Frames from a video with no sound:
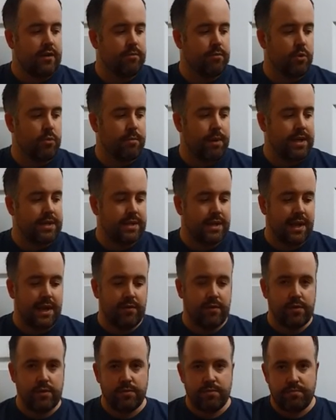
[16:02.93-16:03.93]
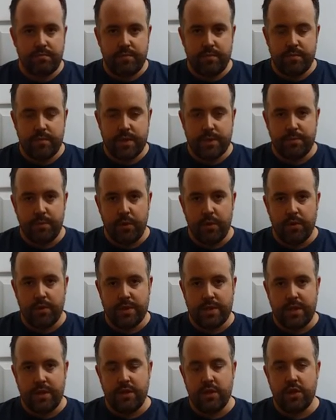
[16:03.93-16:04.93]
of more basic level
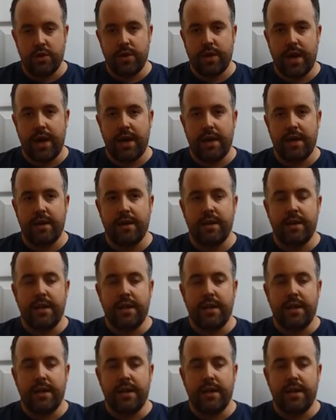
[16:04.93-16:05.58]
sports in the UK.